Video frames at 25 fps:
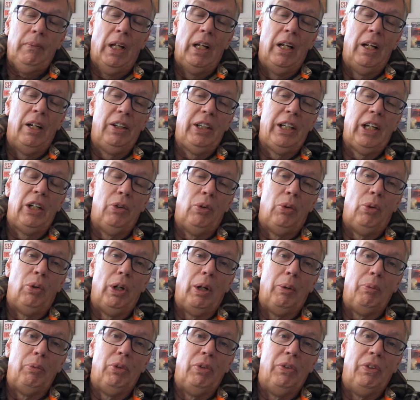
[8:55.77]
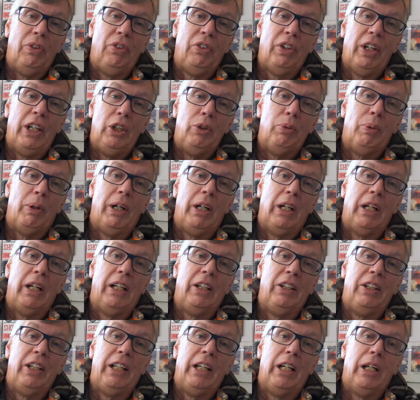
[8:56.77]
To get it all up to a stage where I
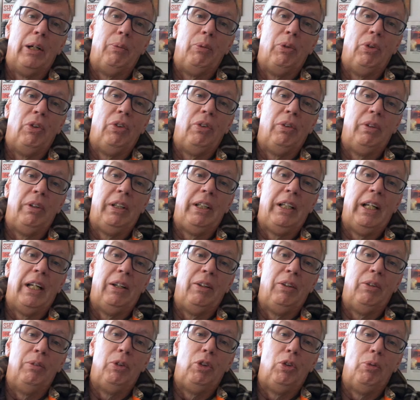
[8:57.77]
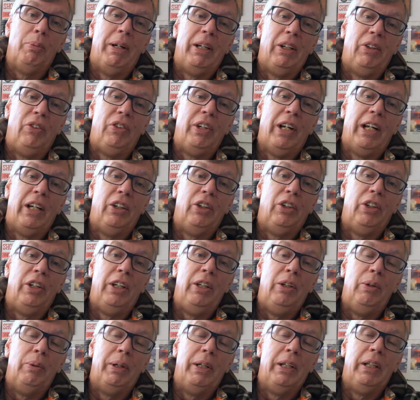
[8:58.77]
like to get up to get to my standard
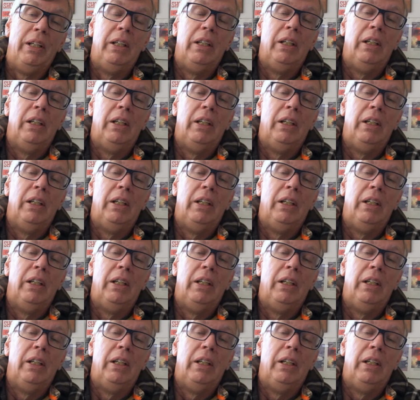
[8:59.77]
anyway.